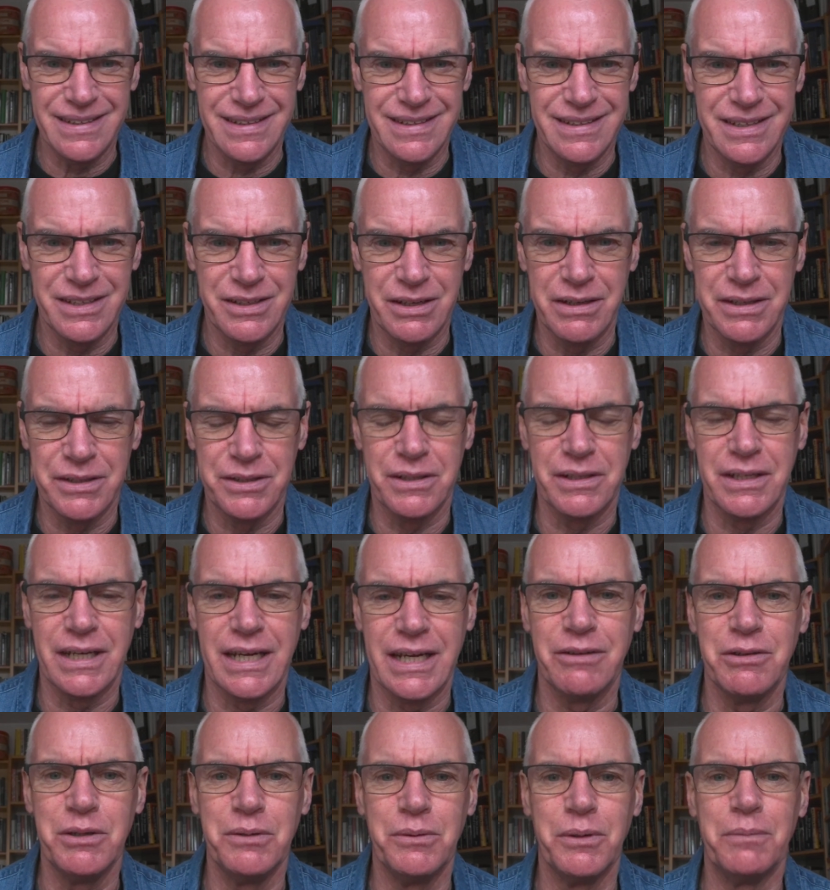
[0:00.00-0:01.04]
I don't know how
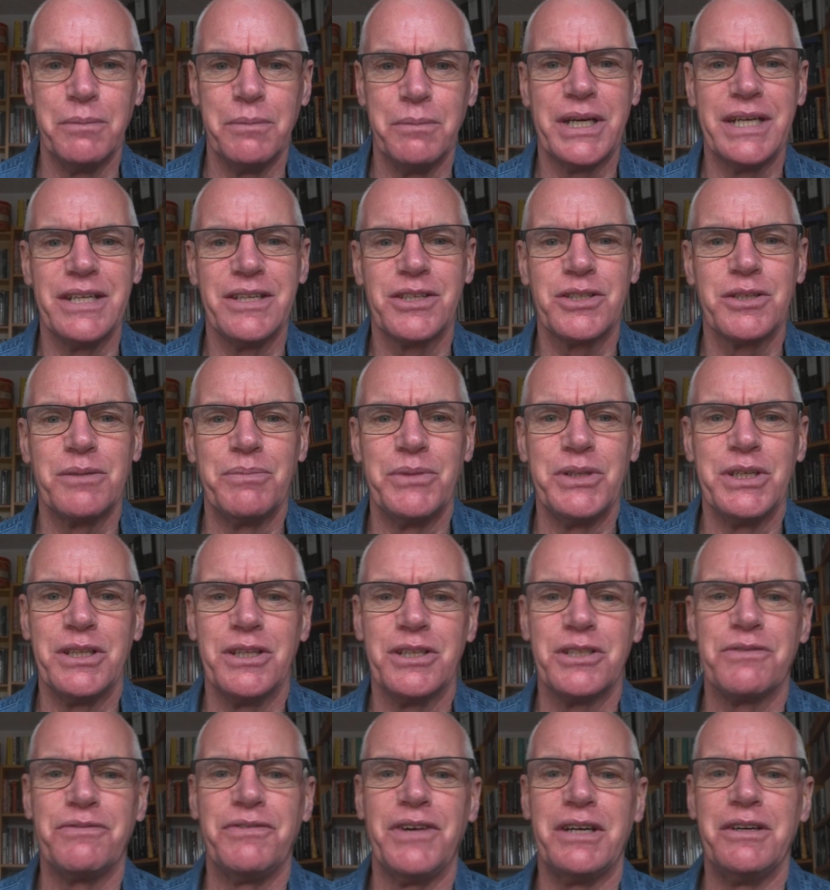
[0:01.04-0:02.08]
you update something
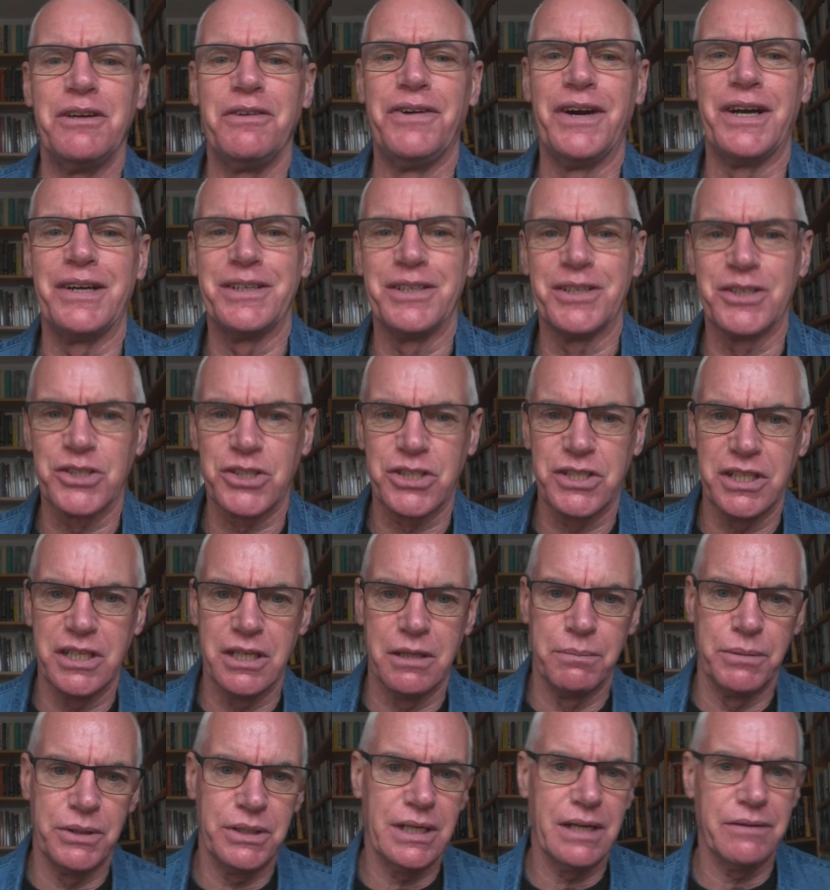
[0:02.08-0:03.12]
that's very, very austere,
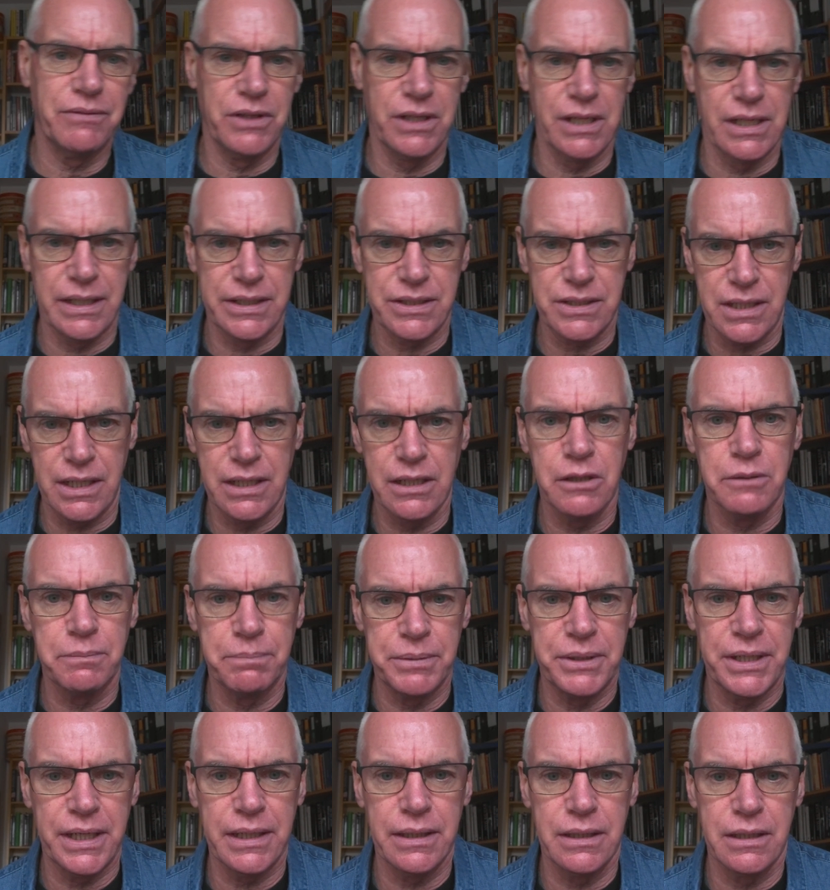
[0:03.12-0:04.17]
but nevertheless they
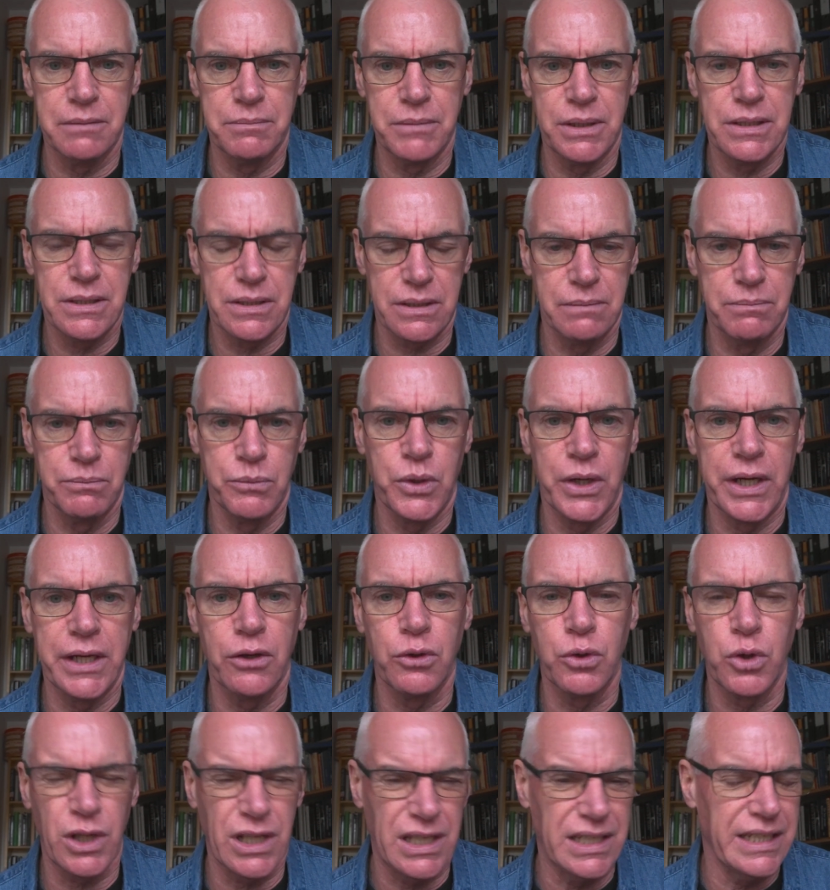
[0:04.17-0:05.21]
update them in some way or
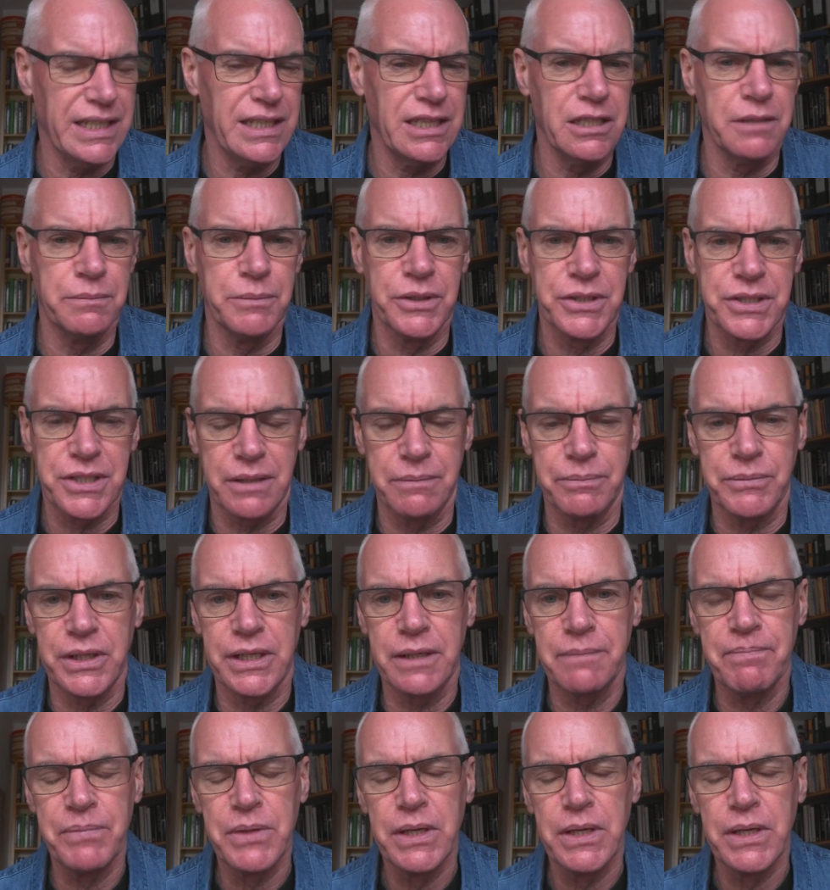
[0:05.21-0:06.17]
clean them or something,